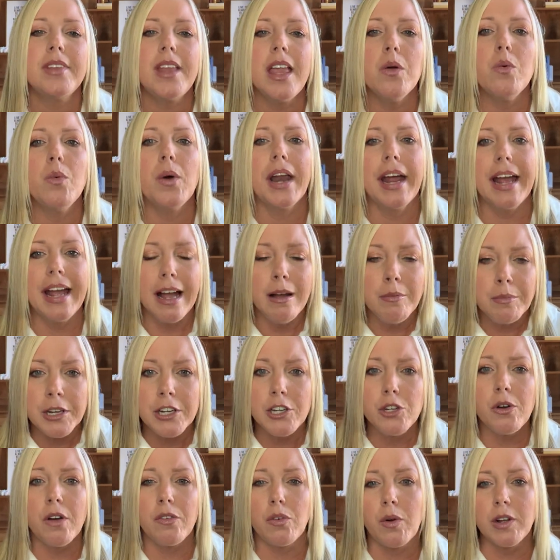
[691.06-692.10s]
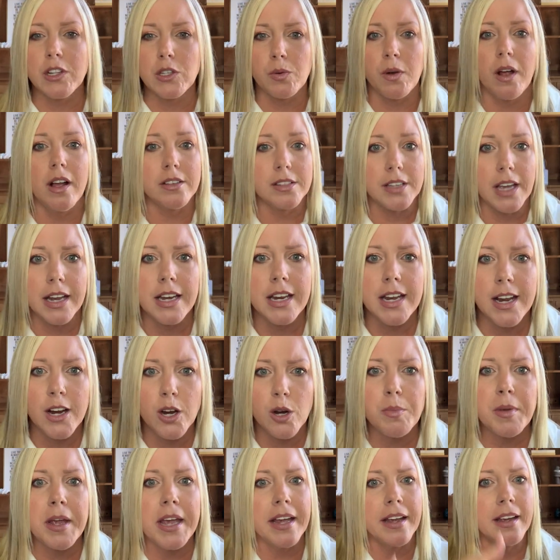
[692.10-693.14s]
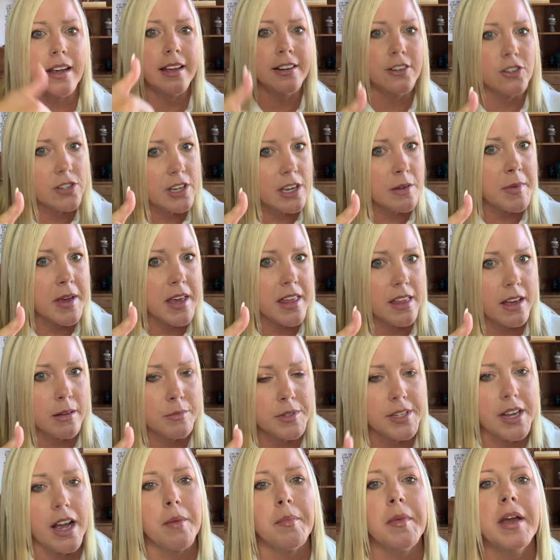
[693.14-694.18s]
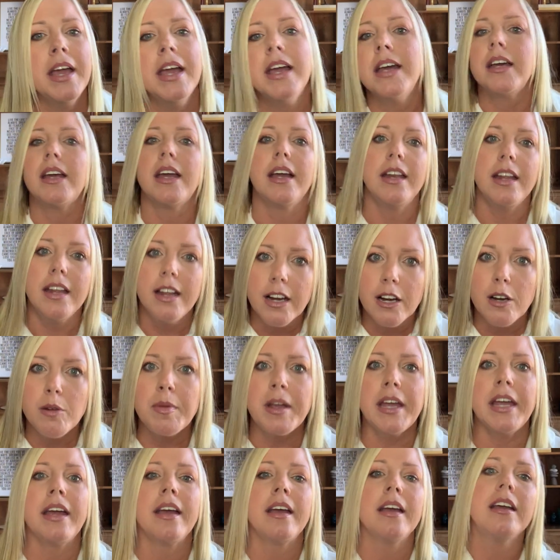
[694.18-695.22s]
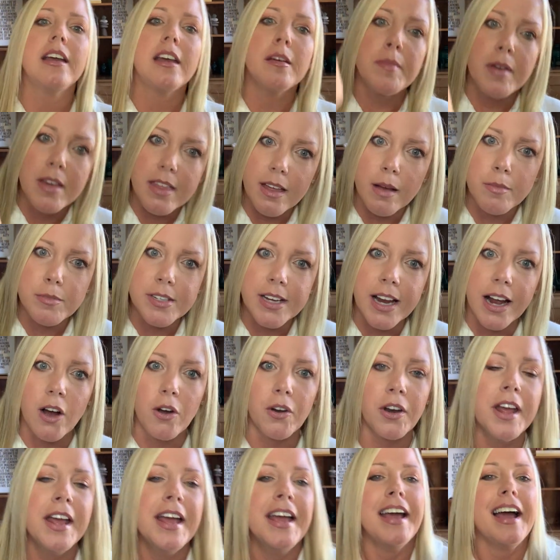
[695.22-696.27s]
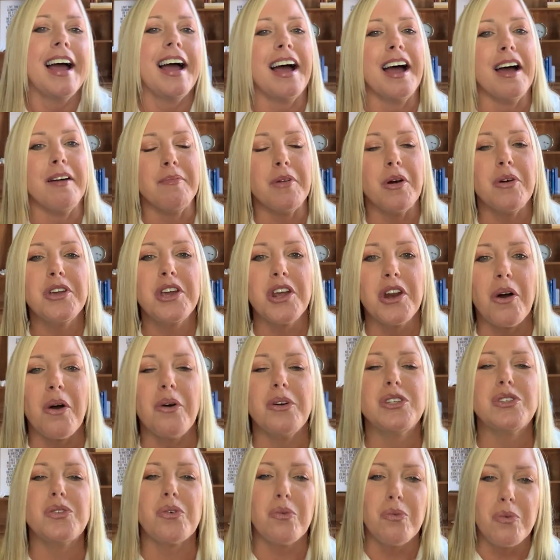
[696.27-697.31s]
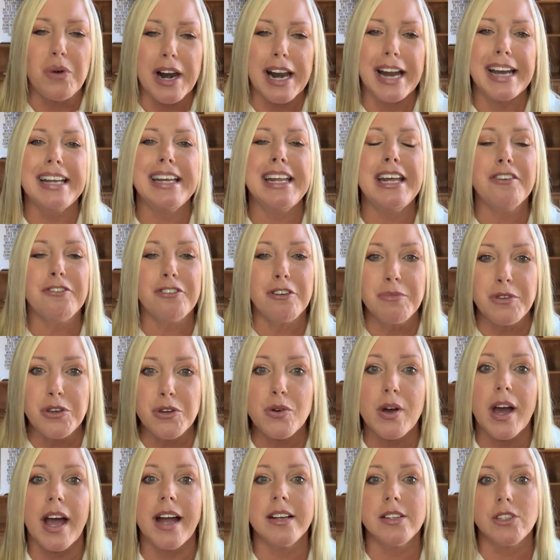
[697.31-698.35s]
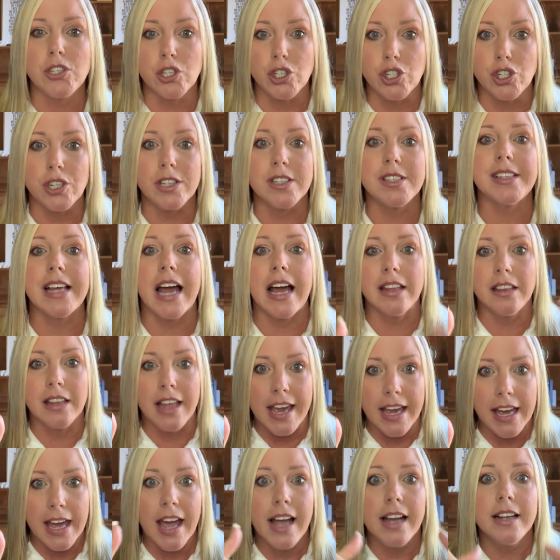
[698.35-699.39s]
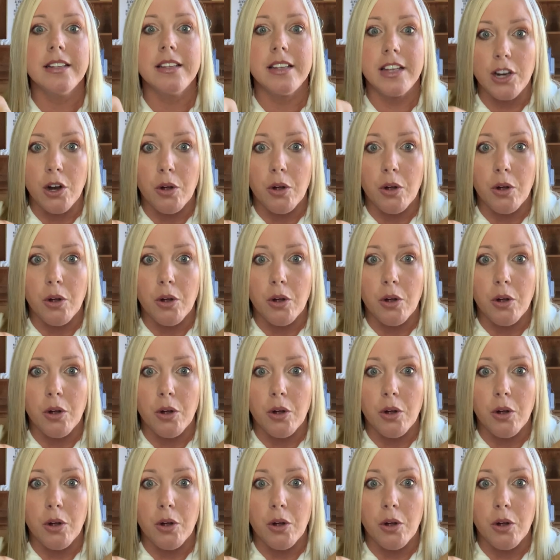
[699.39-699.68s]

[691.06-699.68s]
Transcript: What I am going to do every once in a while is, can you hear me? And just give me a thumbs up. Can you hear me? Give me a thumbs down. So what I need from you guys is just that, like, head,